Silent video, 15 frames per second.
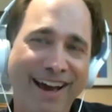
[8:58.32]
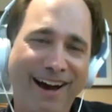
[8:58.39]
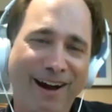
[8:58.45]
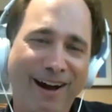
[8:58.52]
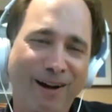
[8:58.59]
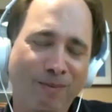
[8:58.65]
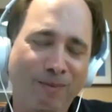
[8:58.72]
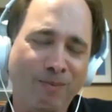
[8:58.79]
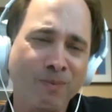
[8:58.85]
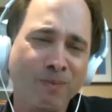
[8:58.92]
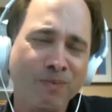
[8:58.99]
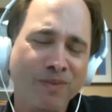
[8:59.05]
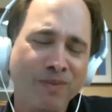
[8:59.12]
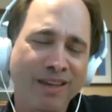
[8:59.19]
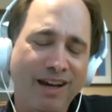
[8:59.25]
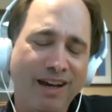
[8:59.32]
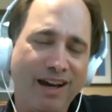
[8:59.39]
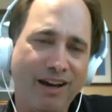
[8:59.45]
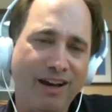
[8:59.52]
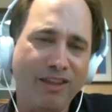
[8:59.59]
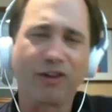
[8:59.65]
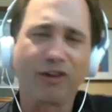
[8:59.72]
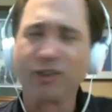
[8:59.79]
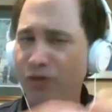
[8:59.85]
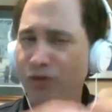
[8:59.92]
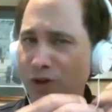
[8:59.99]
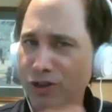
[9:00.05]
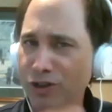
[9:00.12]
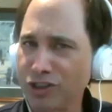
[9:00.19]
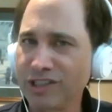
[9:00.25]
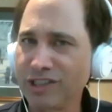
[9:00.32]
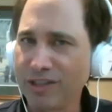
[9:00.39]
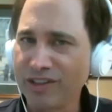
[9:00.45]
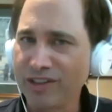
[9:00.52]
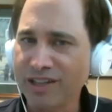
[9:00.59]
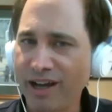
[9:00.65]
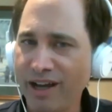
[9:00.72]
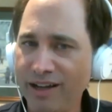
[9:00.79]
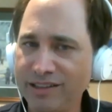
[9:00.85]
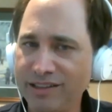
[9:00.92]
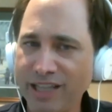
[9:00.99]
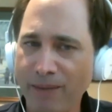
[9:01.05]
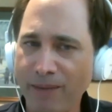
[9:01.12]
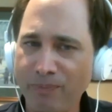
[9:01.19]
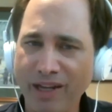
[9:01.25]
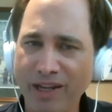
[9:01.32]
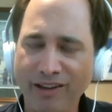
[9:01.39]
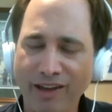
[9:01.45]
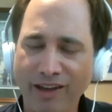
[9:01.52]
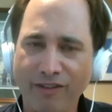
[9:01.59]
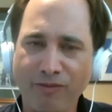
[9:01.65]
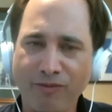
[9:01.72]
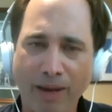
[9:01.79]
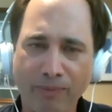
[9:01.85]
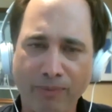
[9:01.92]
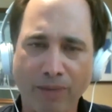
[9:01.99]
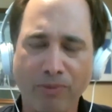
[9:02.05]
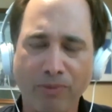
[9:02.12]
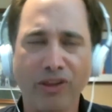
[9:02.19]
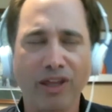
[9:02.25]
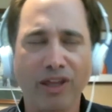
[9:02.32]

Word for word: um, uh, there's versions of this concept that have popped up in the